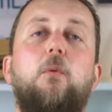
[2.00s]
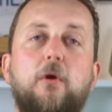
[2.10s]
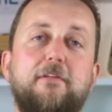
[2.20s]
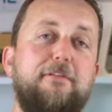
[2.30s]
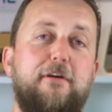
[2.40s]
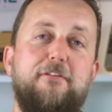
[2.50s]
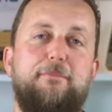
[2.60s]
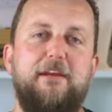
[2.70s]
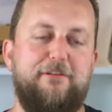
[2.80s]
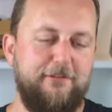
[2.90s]
What's so
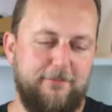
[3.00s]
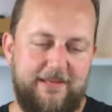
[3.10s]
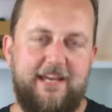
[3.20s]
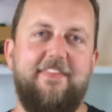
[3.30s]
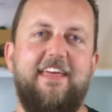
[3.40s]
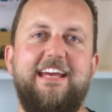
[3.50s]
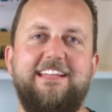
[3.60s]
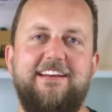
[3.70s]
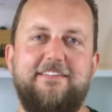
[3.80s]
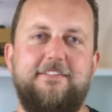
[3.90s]
special about the
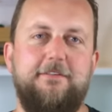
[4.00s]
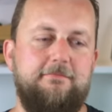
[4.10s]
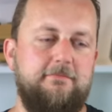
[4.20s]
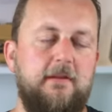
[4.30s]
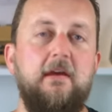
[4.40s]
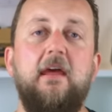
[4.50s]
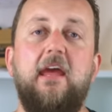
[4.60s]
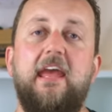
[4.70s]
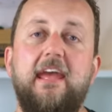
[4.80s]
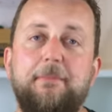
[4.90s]
LS?
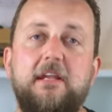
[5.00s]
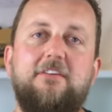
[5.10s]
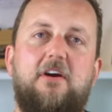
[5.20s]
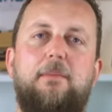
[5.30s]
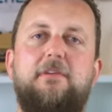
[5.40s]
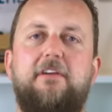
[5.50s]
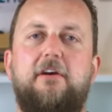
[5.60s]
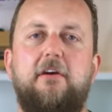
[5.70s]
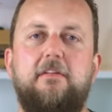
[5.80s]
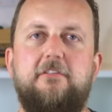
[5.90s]
How many times have you
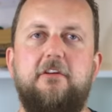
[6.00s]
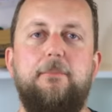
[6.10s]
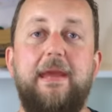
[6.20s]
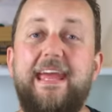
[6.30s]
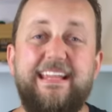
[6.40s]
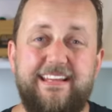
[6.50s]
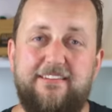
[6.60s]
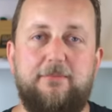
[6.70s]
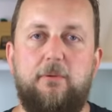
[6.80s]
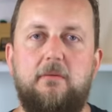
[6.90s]
heard the term
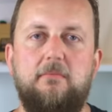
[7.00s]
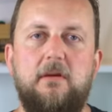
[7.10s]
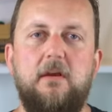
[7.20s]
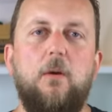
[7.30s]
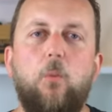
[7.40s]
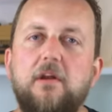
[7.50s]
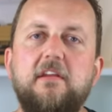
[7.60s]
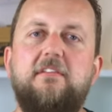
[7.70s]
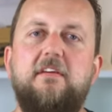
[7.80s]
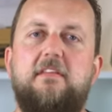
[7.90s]
LS swap? What
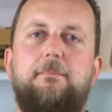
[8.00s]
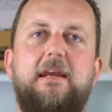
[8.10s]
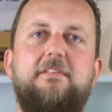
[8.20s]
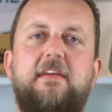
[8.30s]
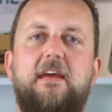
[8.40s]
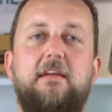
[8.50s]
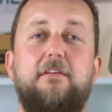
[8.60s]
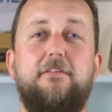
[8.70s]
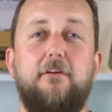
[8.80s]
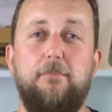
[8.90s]
is it that makes the
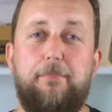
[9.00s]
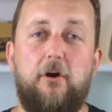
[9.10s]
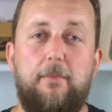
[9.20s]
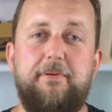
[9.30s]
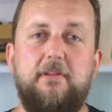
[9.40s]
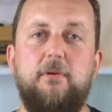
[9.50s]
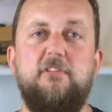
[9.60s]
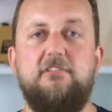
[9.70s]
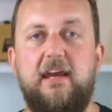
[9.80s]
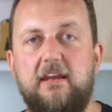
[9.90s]
LS so popular with
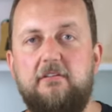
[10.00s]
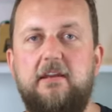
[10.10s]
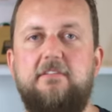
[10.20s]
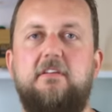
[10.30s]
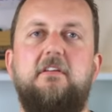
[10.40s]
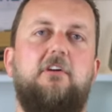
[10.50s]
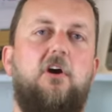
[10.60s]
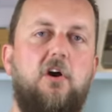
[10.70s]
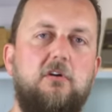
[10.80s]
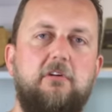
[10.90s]
drag racers,
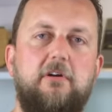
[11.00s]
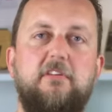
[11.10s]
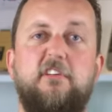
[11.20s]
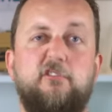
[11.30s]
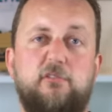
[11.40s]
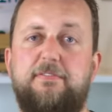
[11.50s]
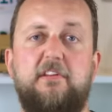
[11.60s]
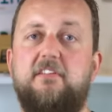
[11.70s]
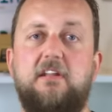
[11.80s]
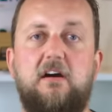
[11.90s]
hot rodders, and
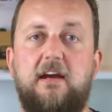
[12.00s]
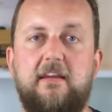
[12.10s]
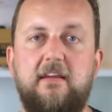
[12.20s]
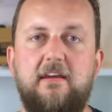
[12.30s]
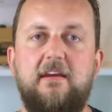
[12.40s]
drifters alike?